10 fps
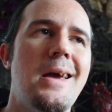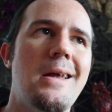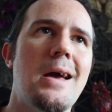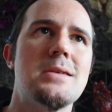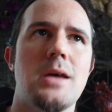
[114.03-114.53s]
And
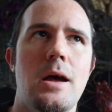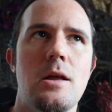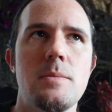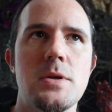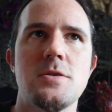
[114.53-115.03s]
it has
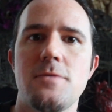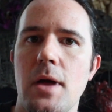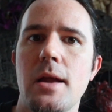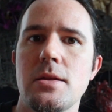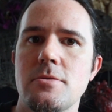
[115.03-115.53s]
elements of
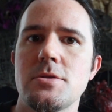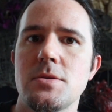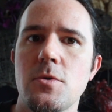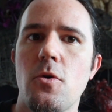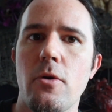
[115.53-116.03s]
that. There's
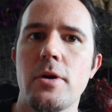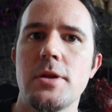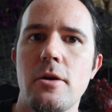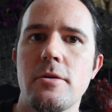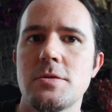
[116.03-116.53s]
some gore in
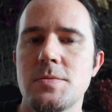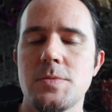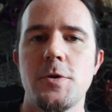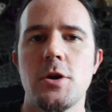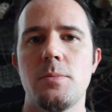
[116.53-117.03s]
there, there's some
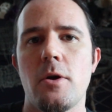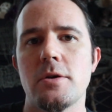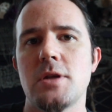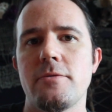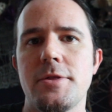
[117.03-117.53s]
spooky
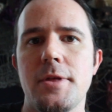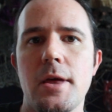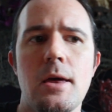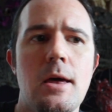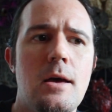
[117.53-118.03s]
parts and
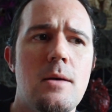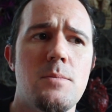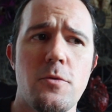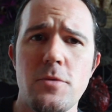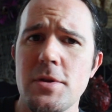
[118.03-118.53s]
everything.
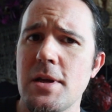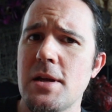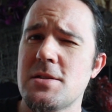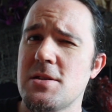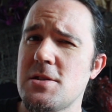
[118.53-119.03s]
But really,
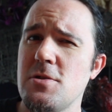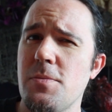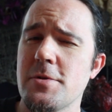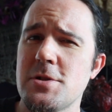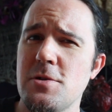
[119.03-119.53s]
it's a
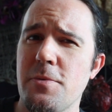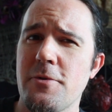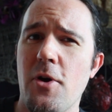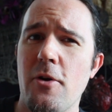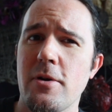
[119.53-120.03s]
super, super
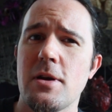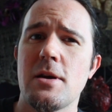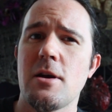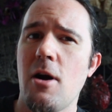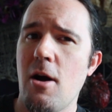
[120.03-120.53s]
dark
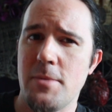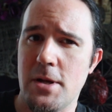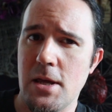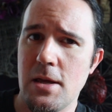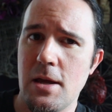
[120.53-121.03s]

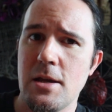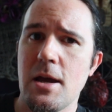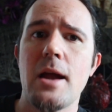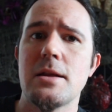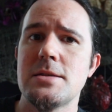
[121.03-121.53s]
comedy, and you
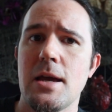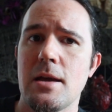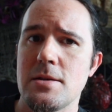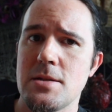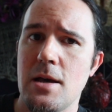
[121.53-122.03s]
gotta
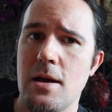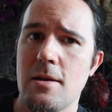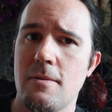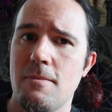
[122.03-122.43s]
take it as that.